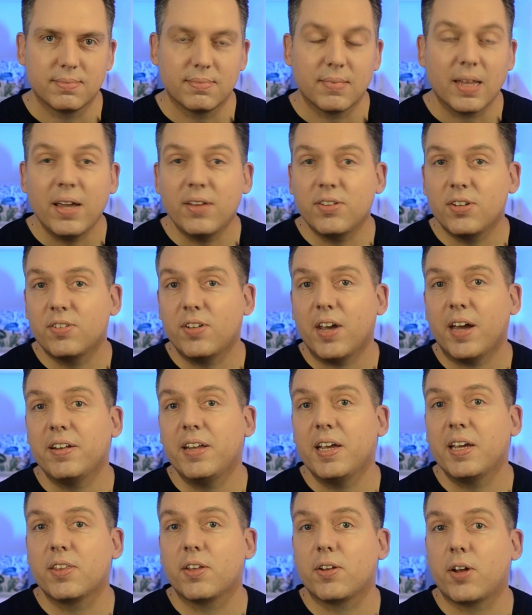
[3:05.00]
It's a
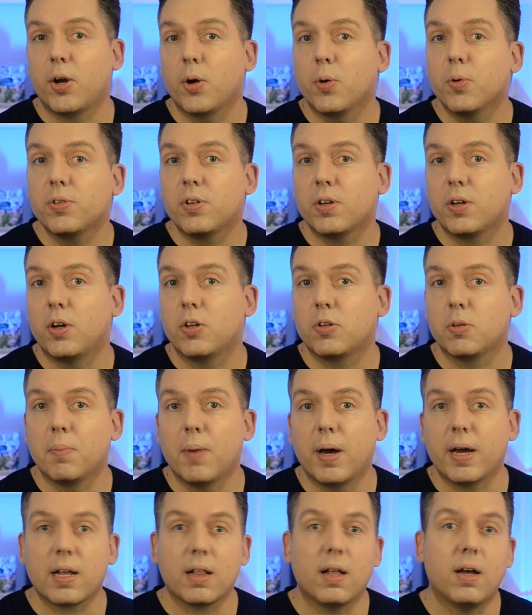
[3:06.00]
technique that I also use with my
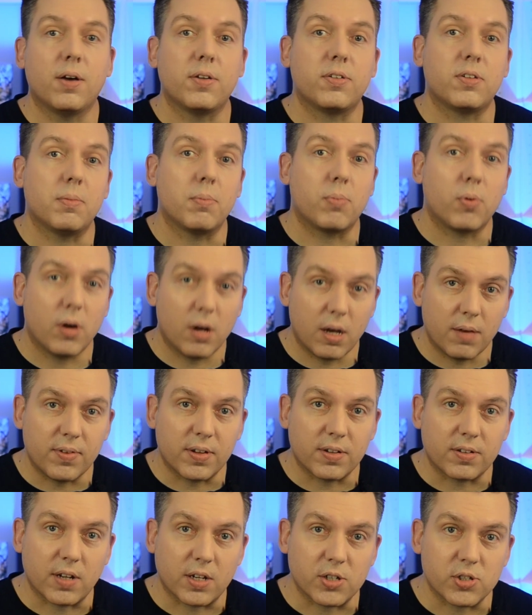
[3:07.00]
clients in private
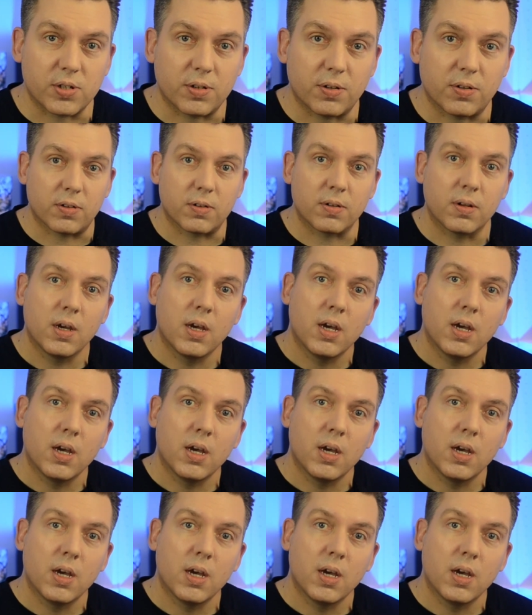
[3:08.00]
sessions,